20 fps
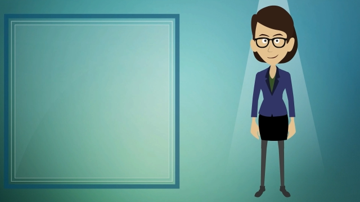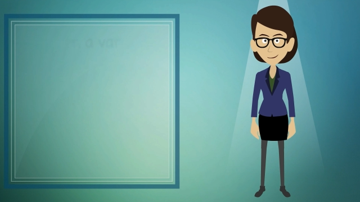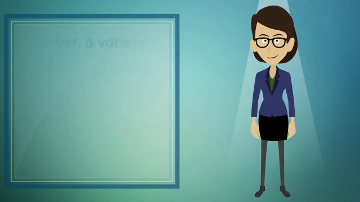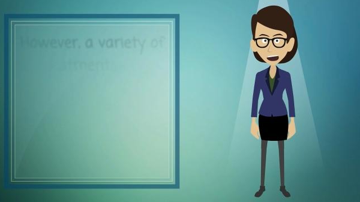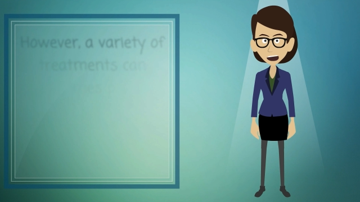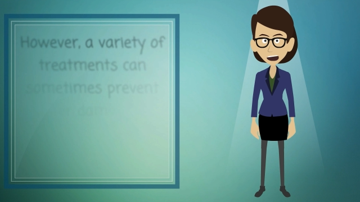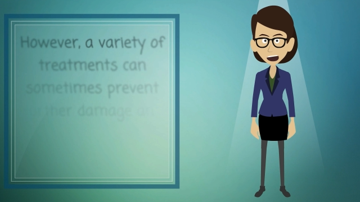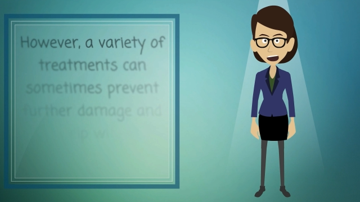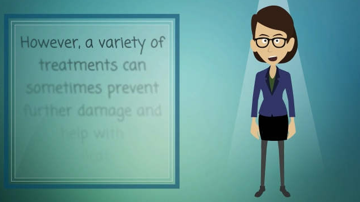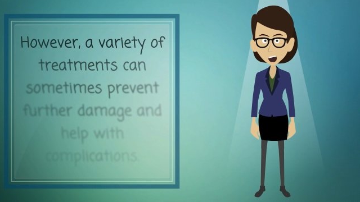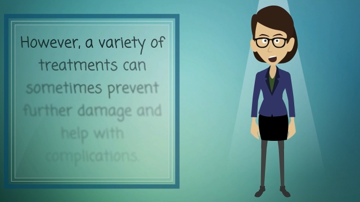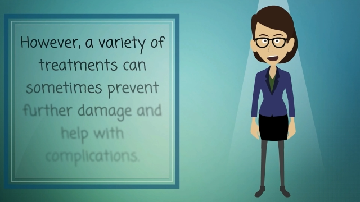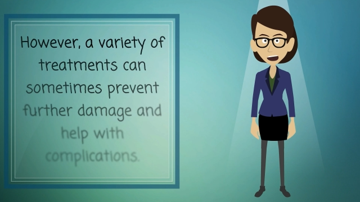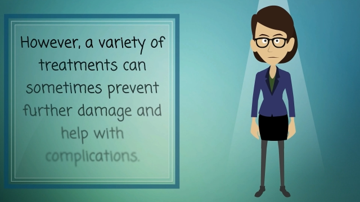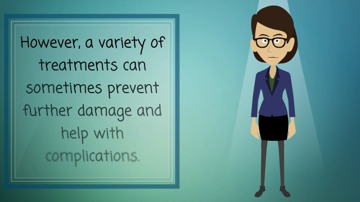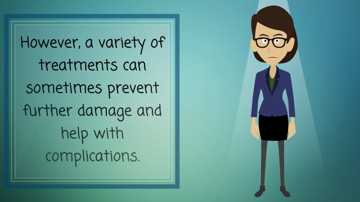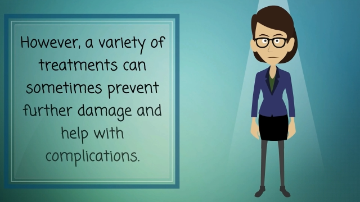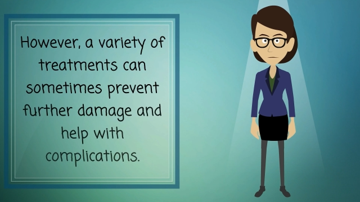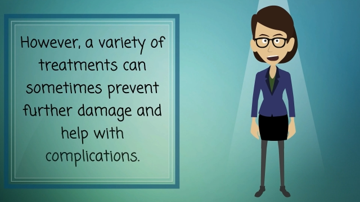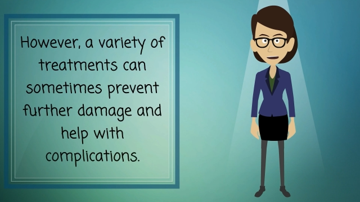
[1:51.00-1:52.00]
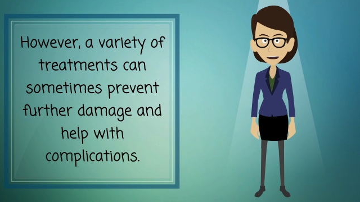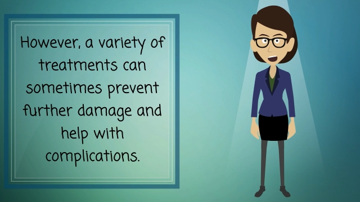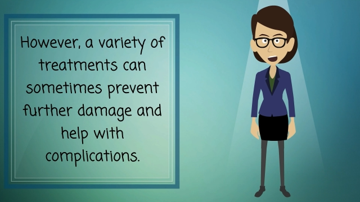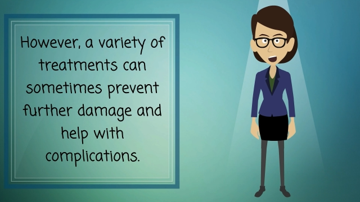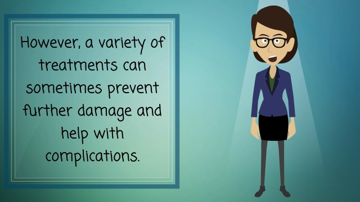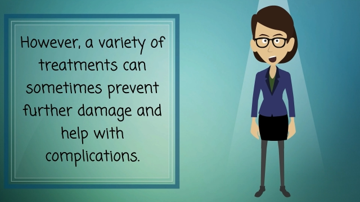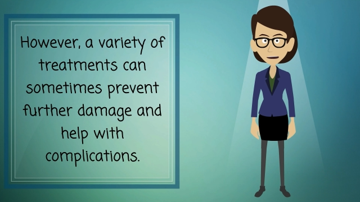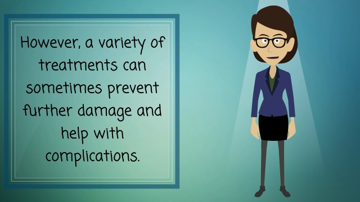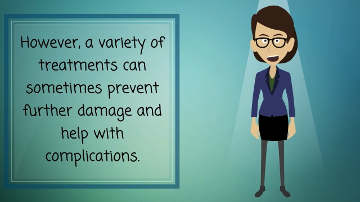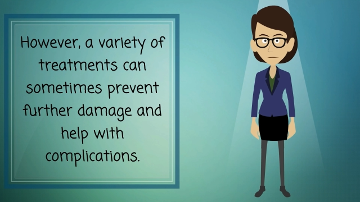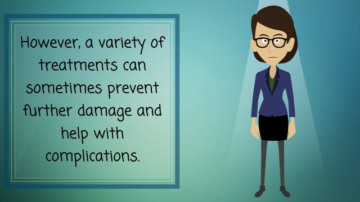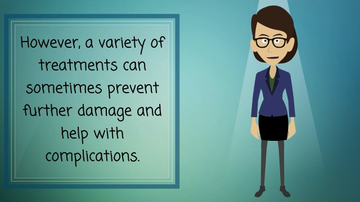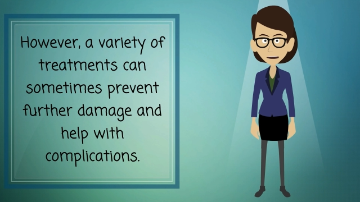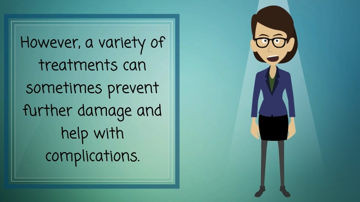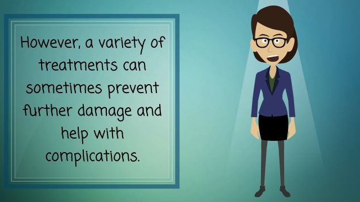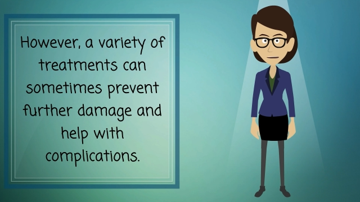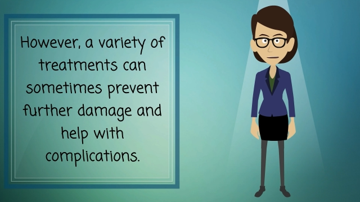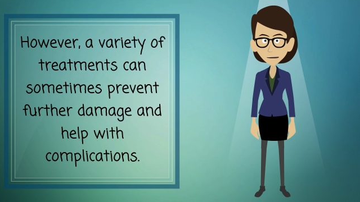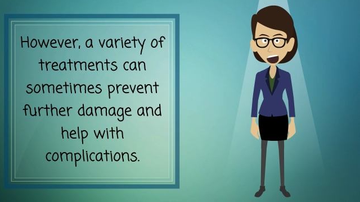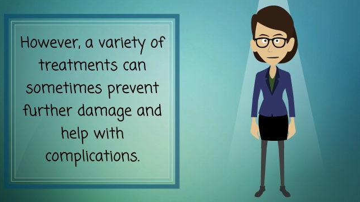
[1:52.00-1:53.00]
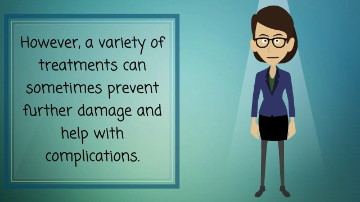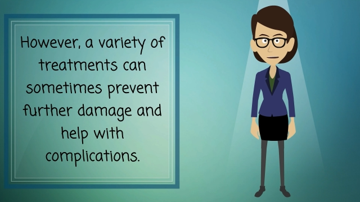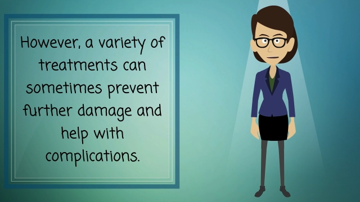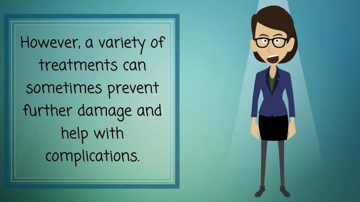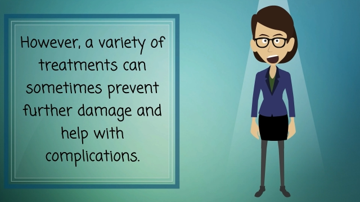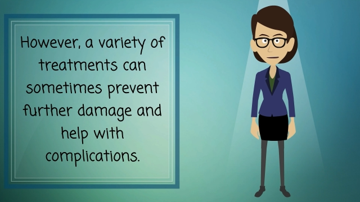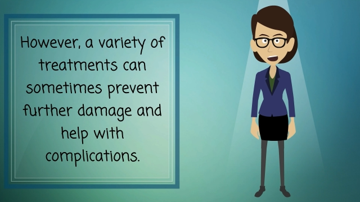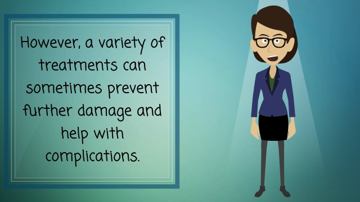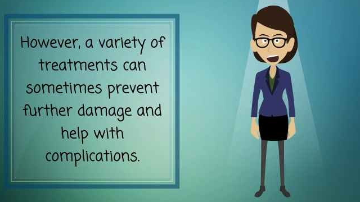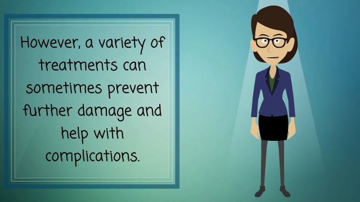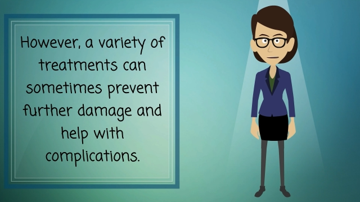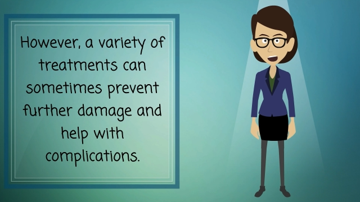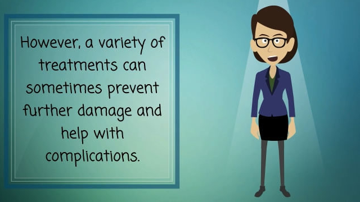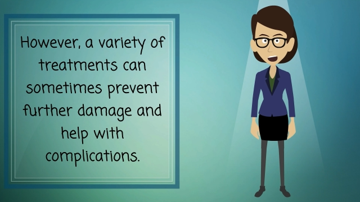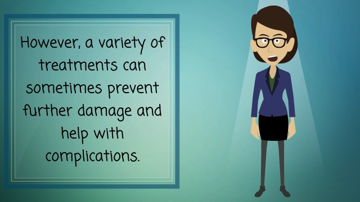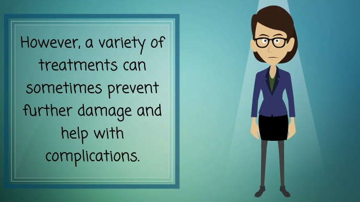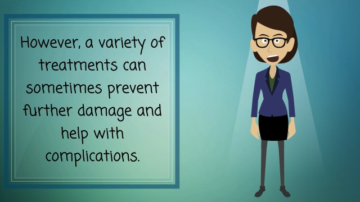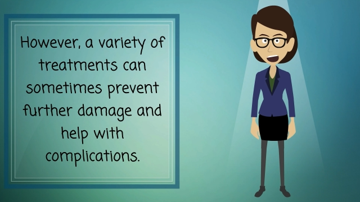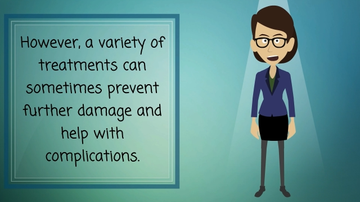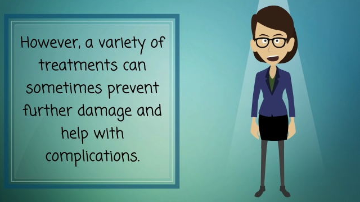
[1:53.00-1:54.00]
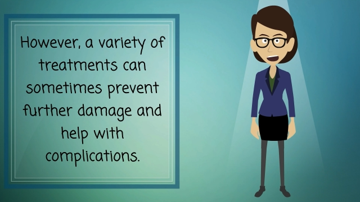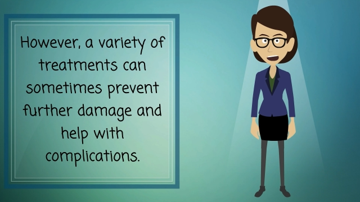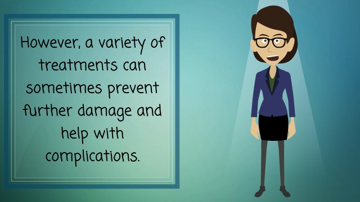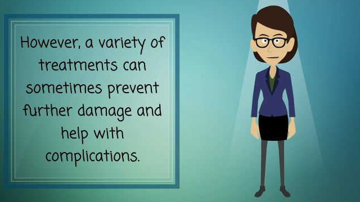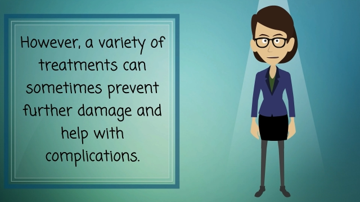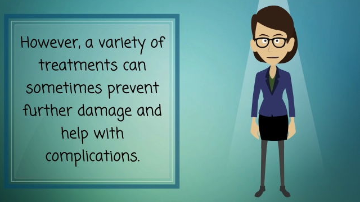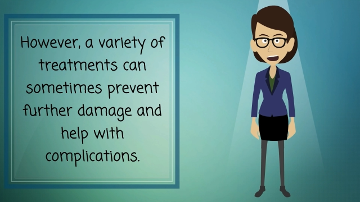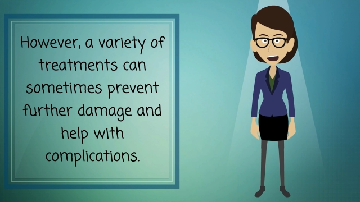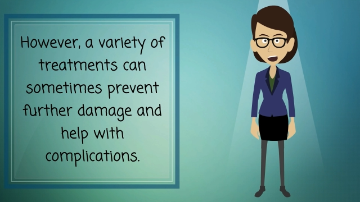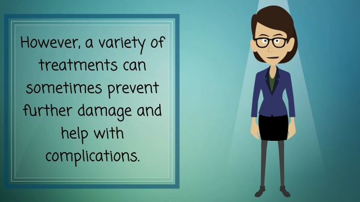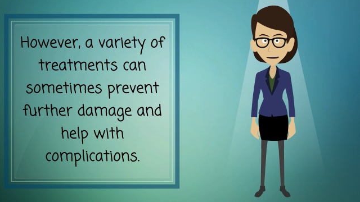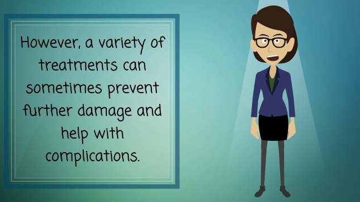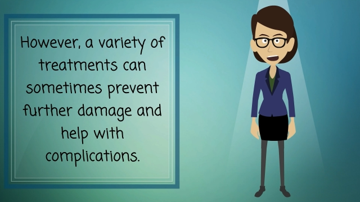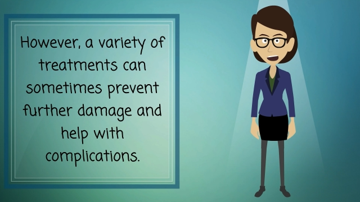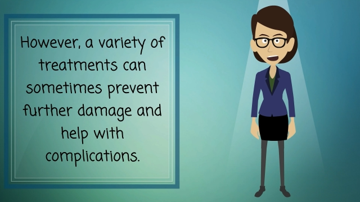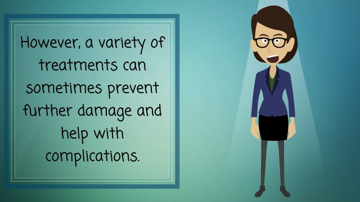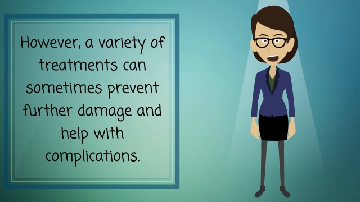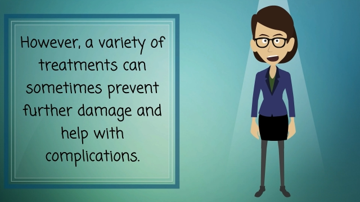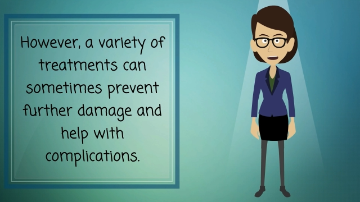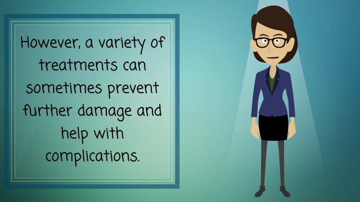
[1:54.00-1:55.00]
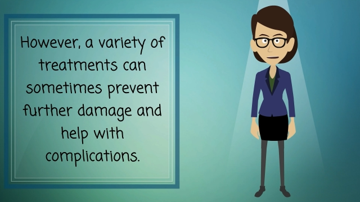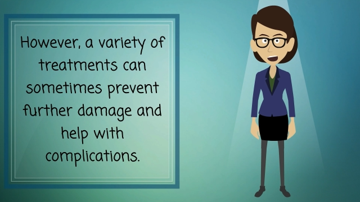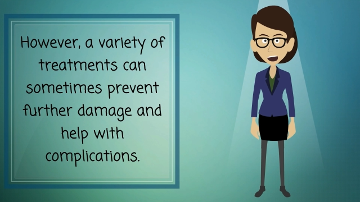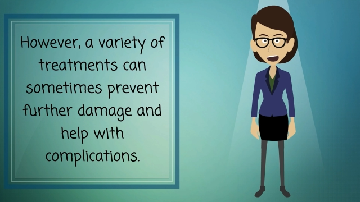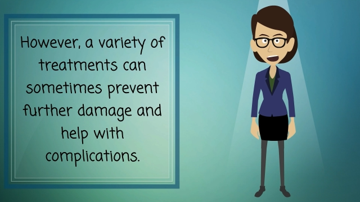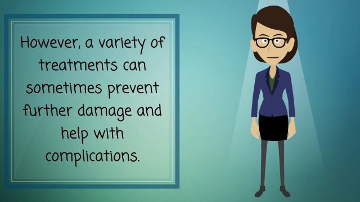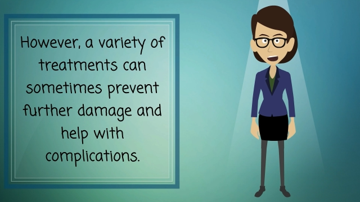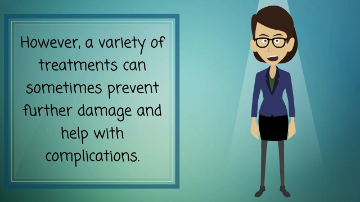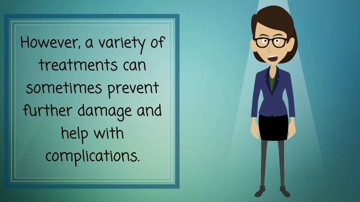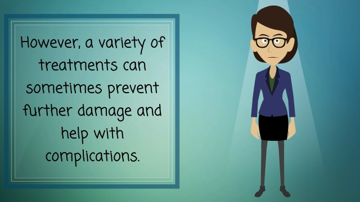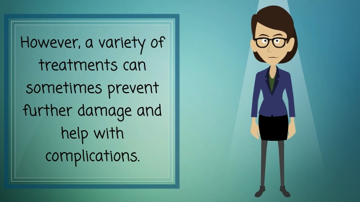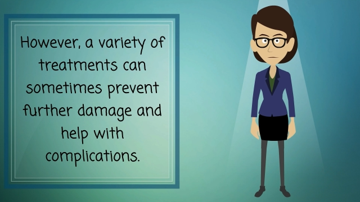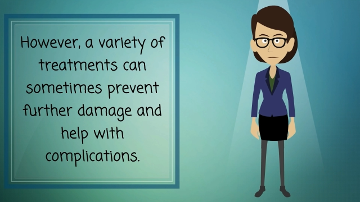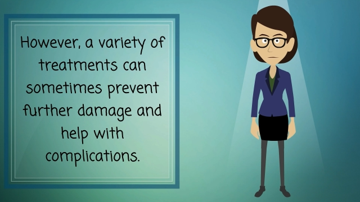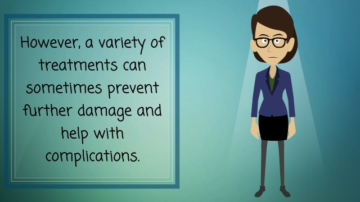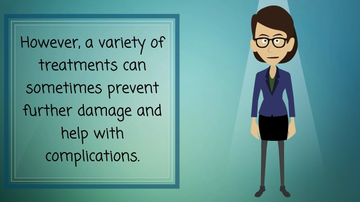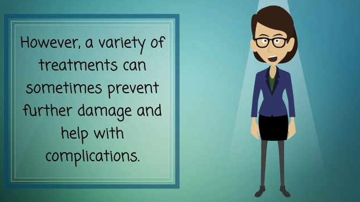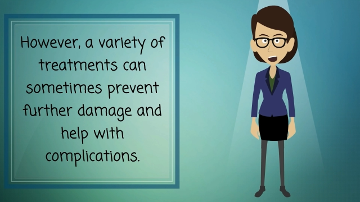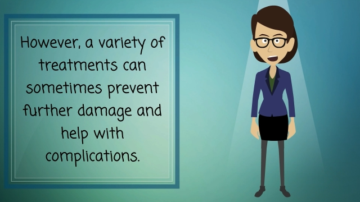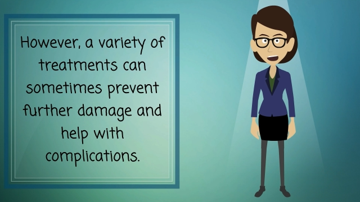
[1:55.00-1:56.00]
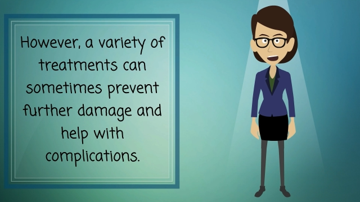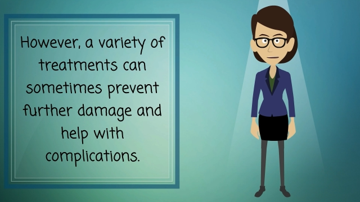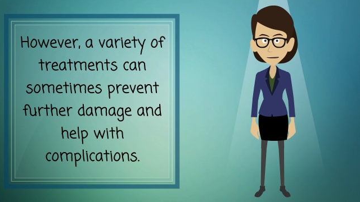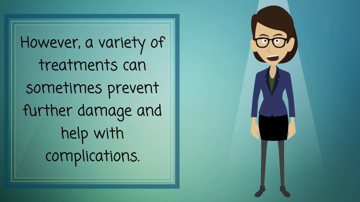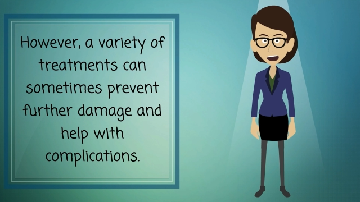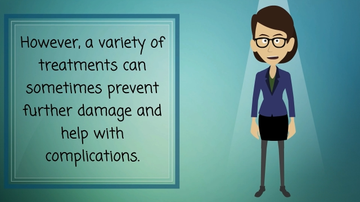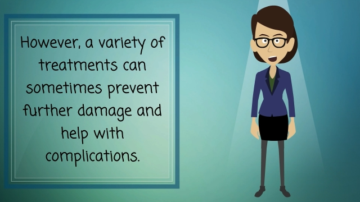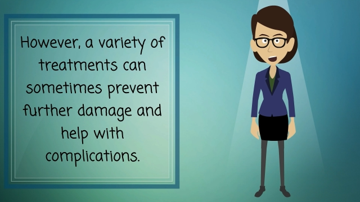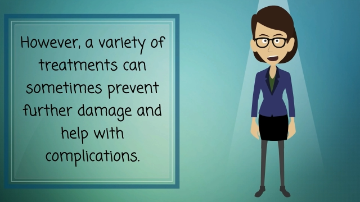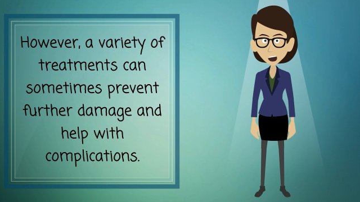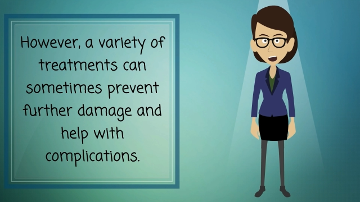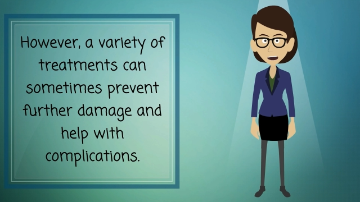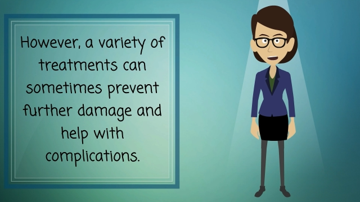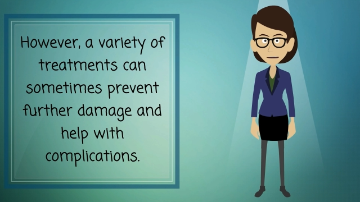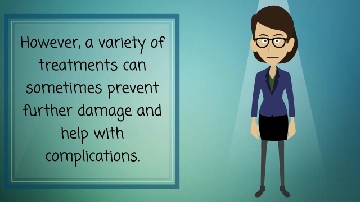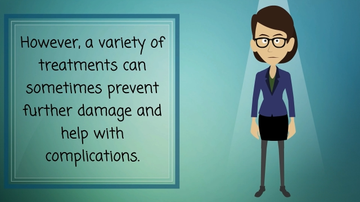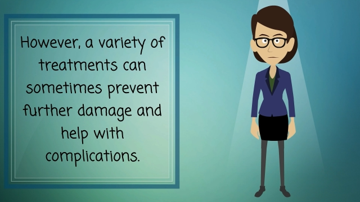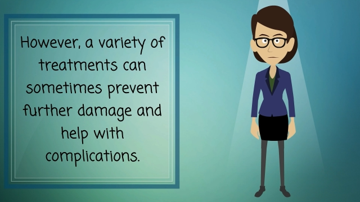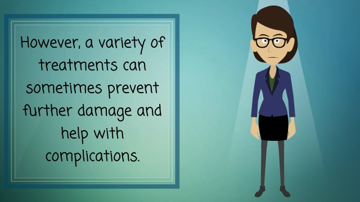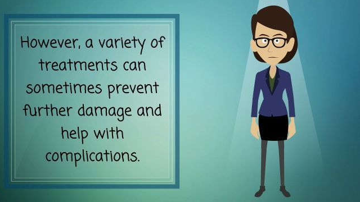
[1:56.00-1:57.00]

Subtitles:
[unreadable: no face in view]